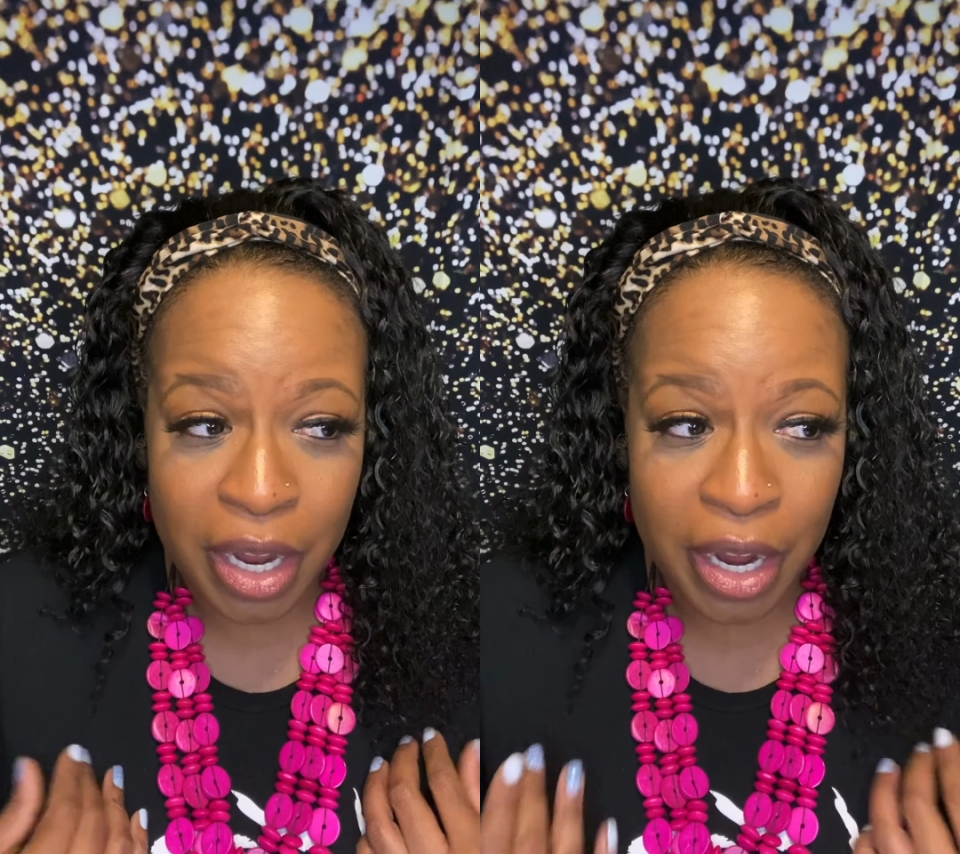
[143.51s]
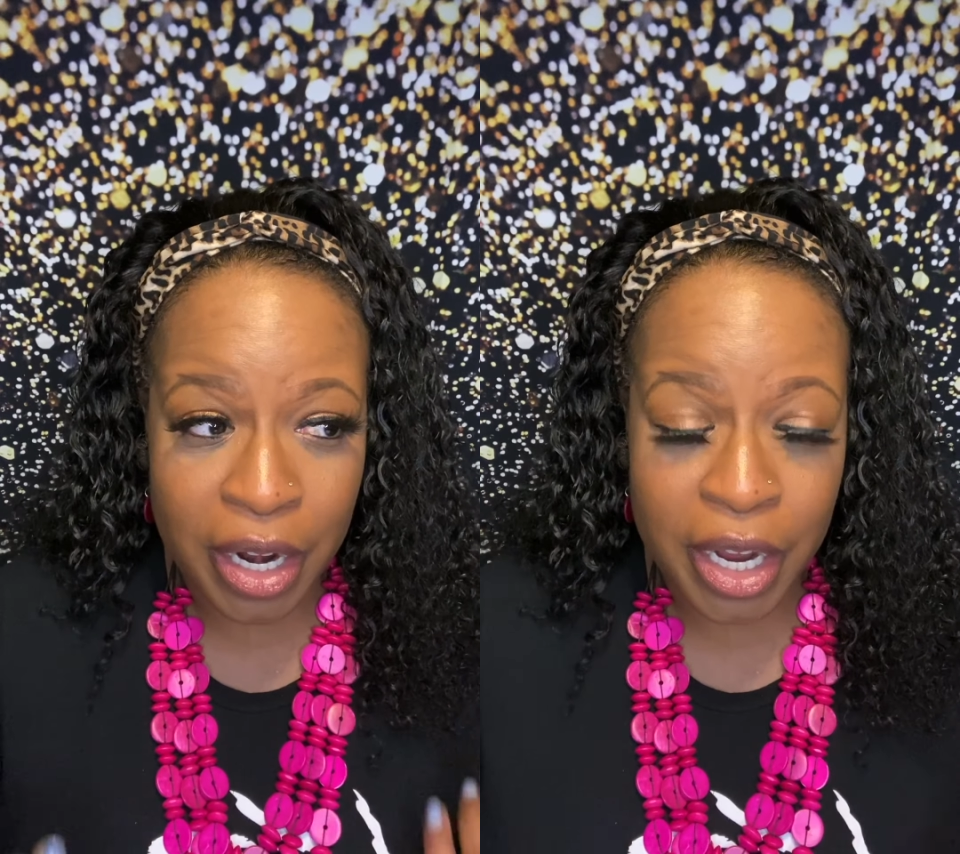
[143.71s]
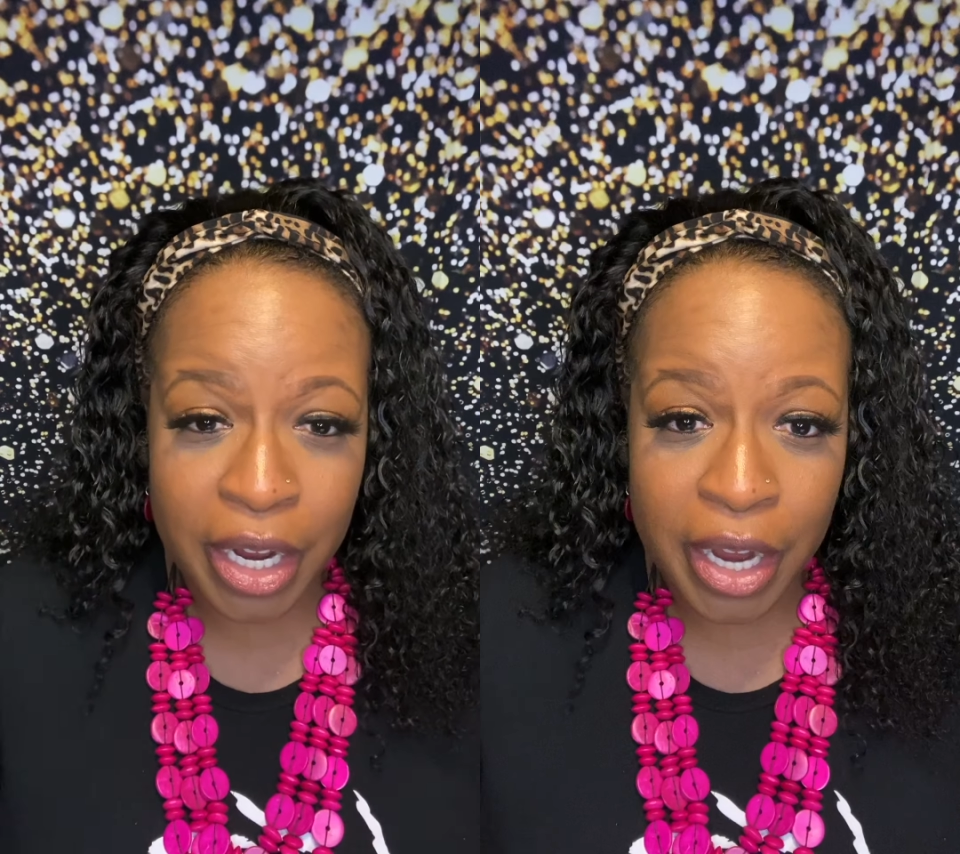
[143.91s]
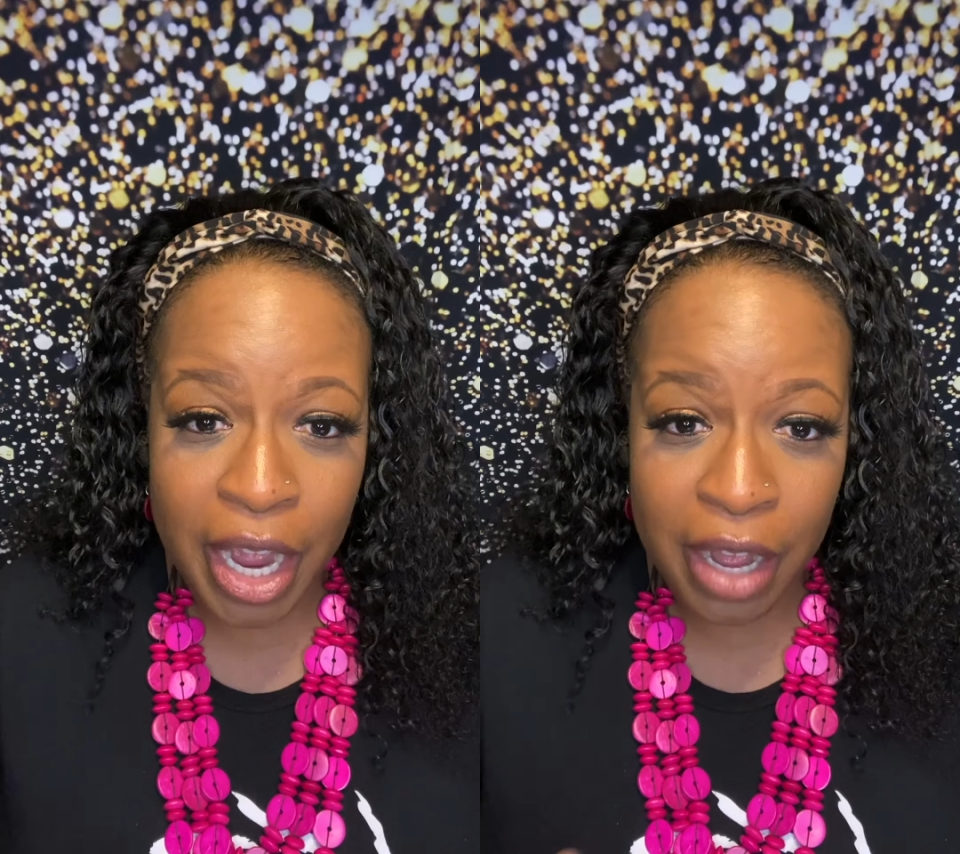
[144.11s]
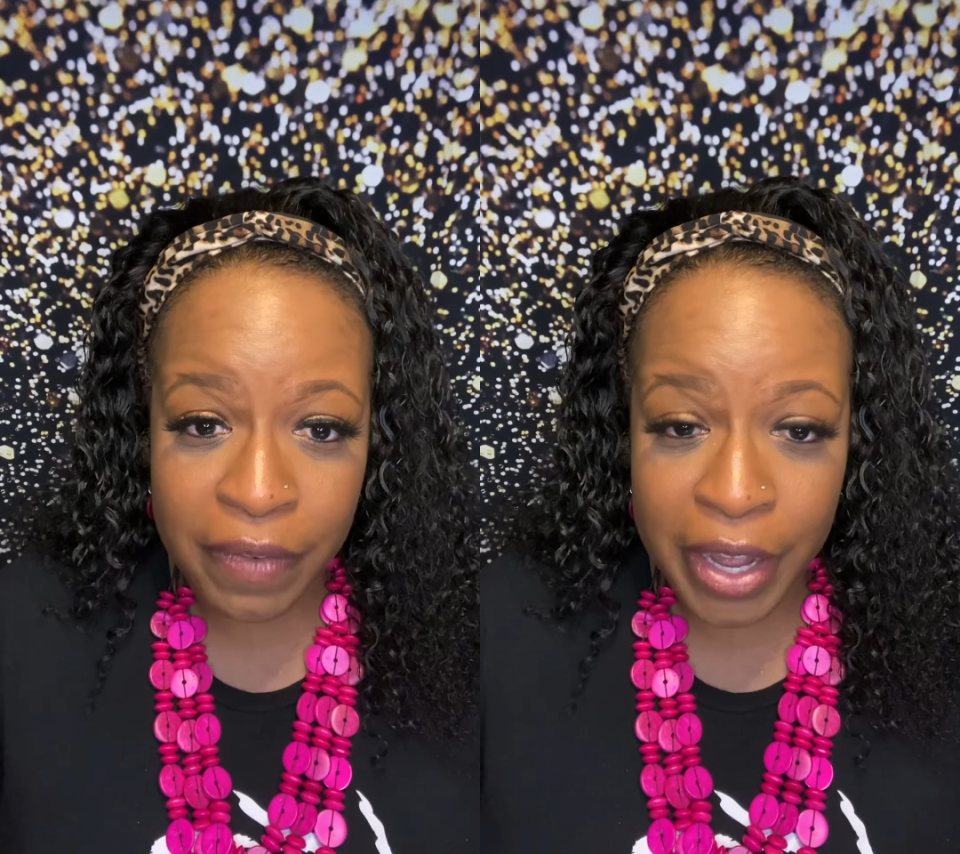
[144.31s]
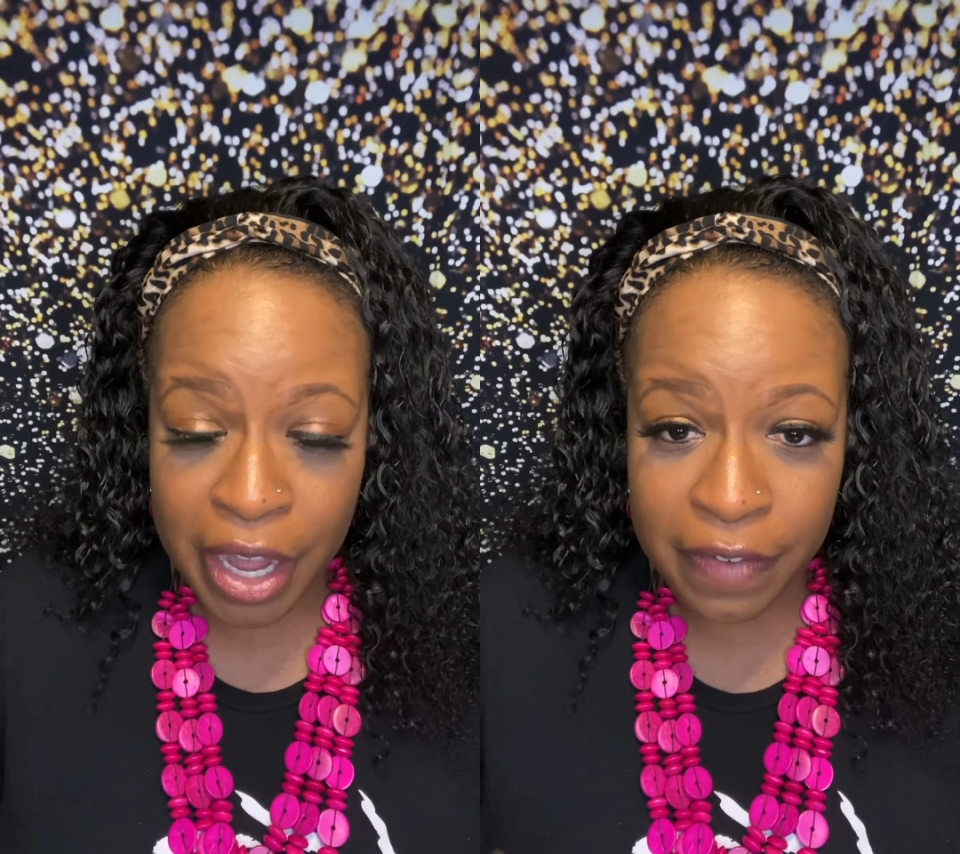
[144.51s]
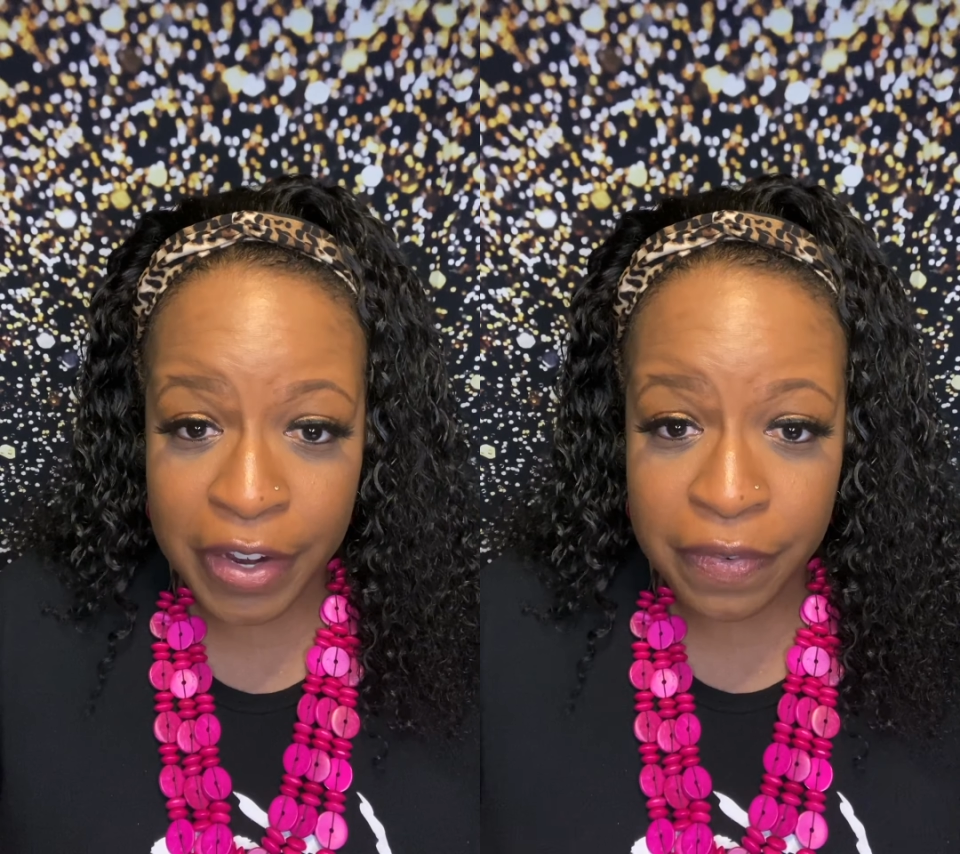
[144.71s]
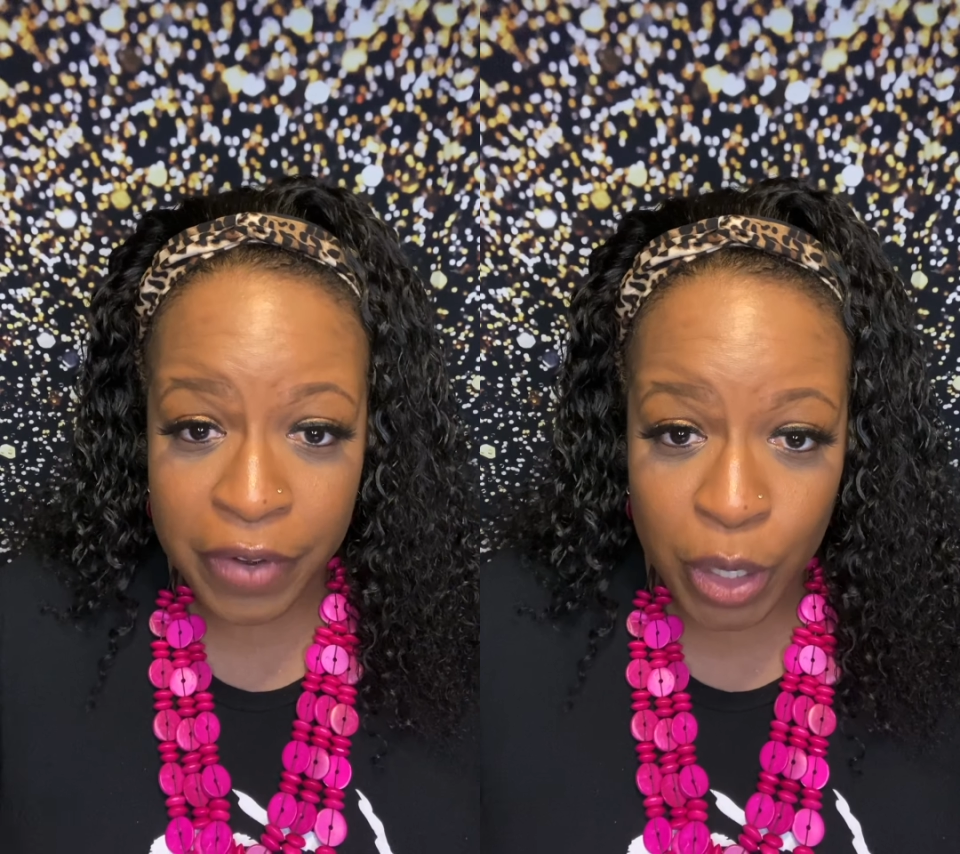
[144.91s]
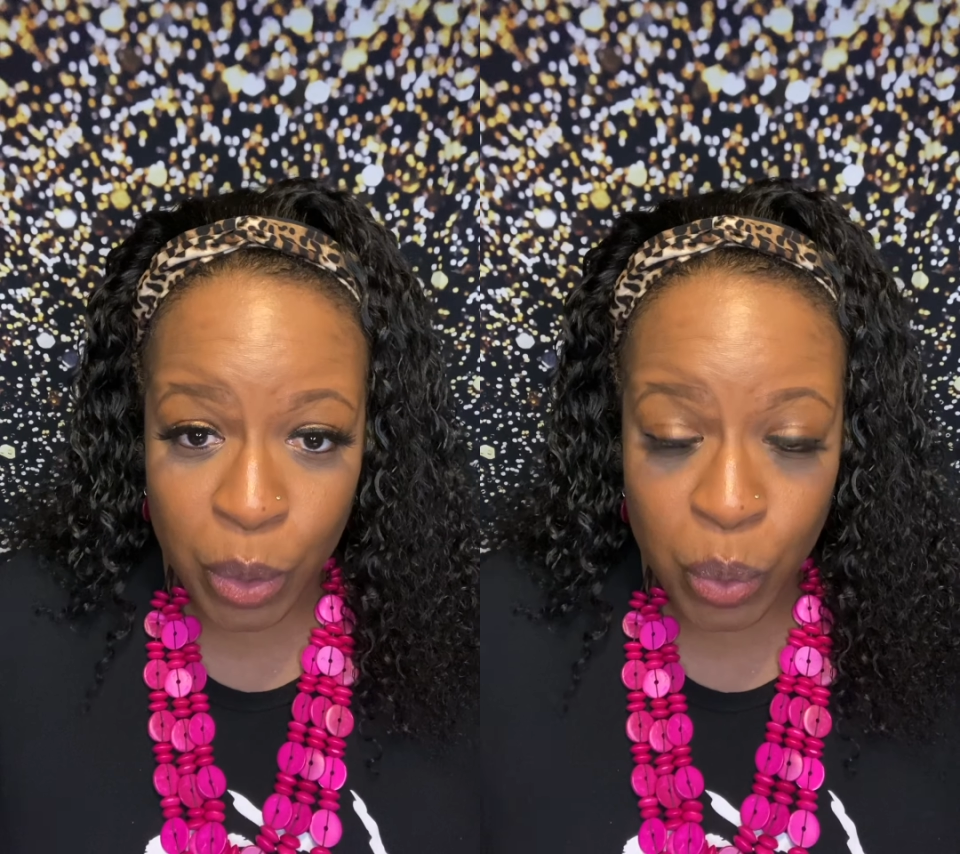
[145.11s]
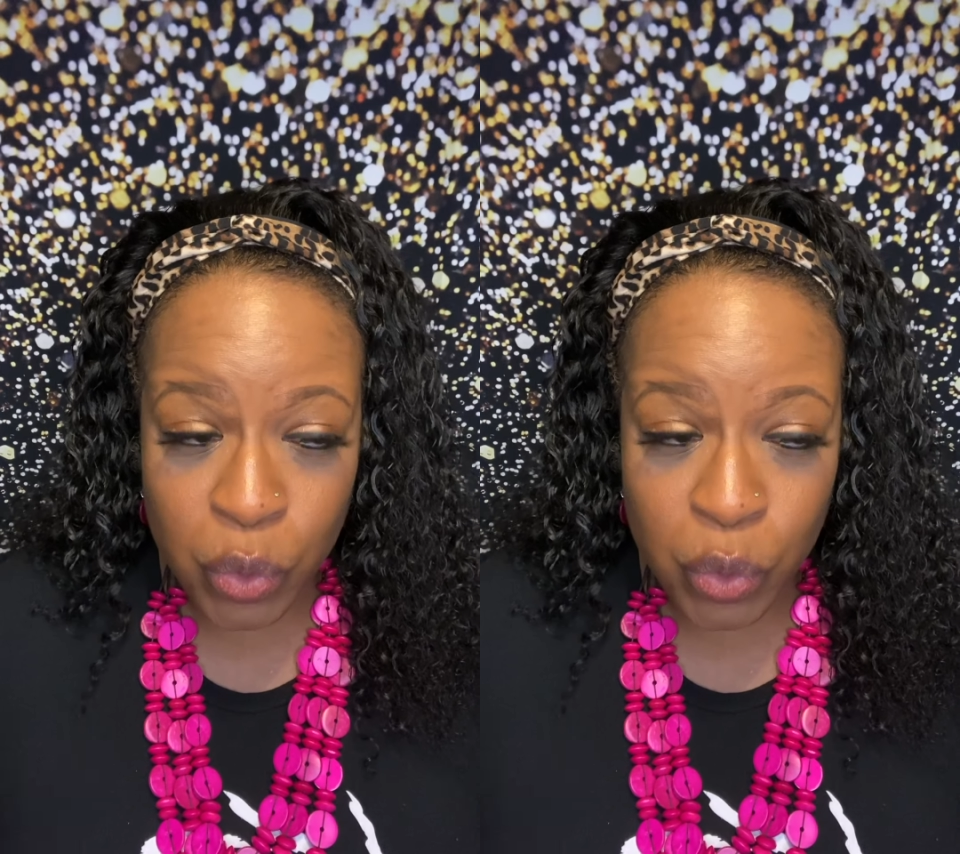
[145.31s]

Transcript: and I have a heavy flow.